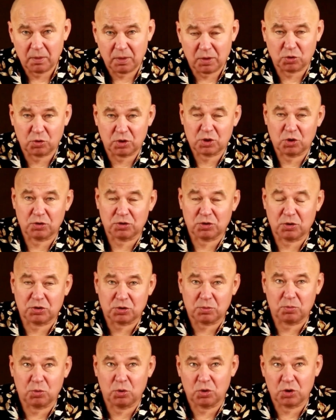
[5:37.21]
You can also
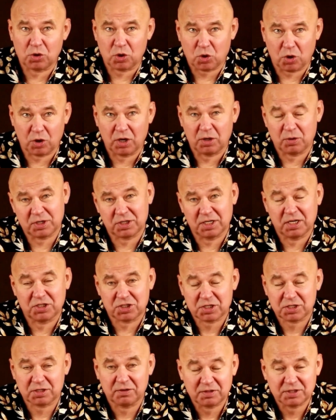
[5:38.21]
support all our
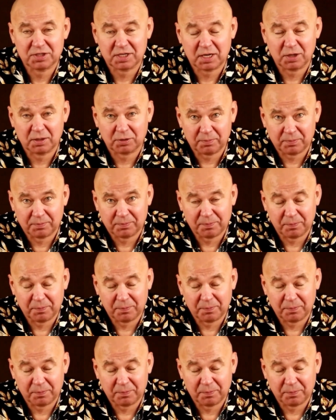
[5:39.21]
initiatives there.